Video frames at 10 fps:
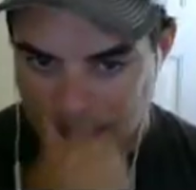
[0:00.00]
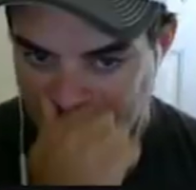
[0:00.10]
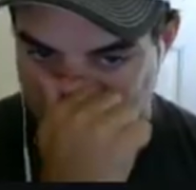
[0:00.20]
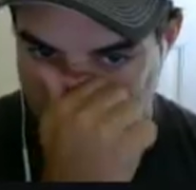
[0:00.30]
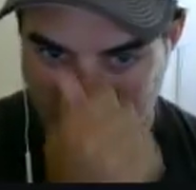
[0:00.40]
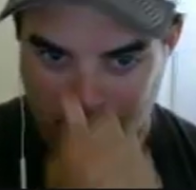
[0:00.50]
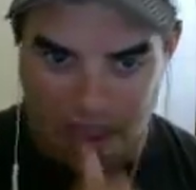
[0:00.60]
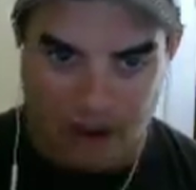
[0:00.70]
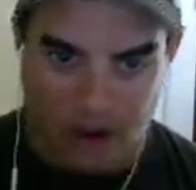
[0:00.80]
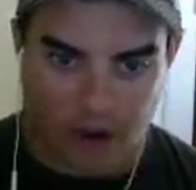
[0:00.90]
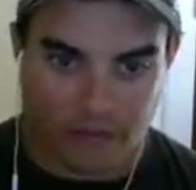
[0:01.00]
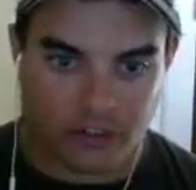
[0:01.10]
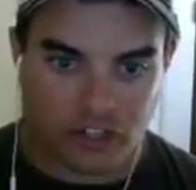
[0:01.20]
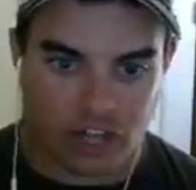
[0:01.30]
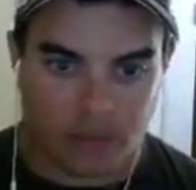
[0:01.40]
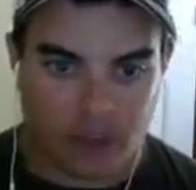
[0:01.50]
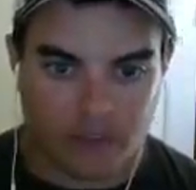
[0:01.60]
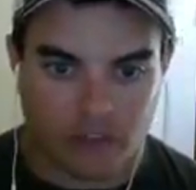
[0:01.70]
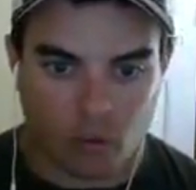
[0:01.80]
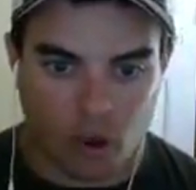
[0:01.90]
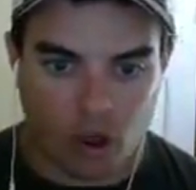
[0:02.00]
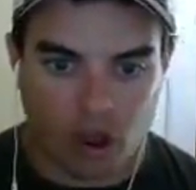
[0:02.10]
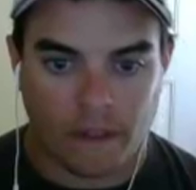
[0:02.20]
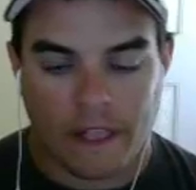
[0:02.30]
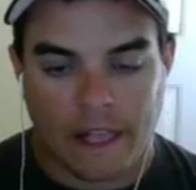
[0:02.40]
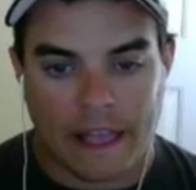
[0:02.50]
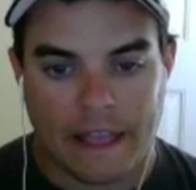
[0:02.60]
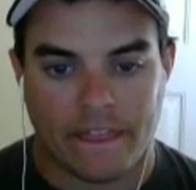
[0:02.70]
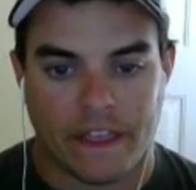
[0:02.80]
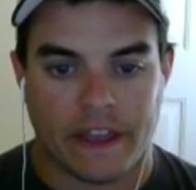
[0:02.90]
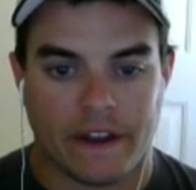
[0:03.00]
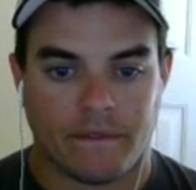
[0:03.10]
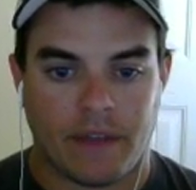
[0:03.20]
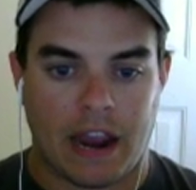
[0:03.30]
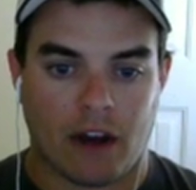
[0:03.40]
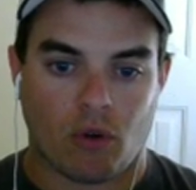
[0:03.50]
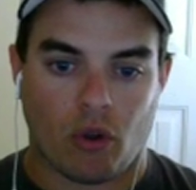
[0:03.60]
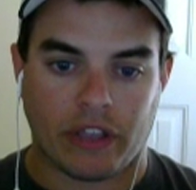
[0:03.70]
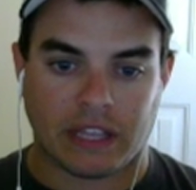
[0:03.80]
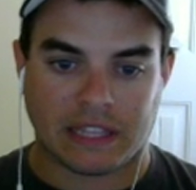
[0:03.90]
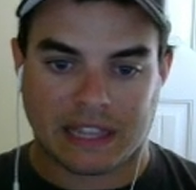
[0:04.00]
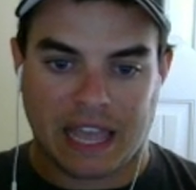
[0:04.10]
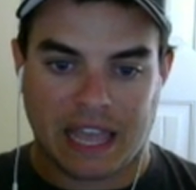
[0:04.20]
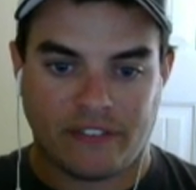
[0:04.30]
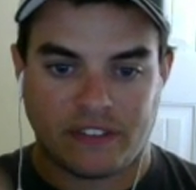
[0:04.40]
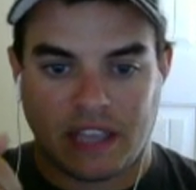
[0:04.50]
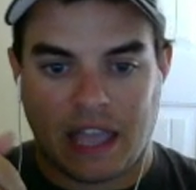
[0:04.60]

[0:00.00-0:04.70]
it's just a matter of jumping off the wall and then air rolling left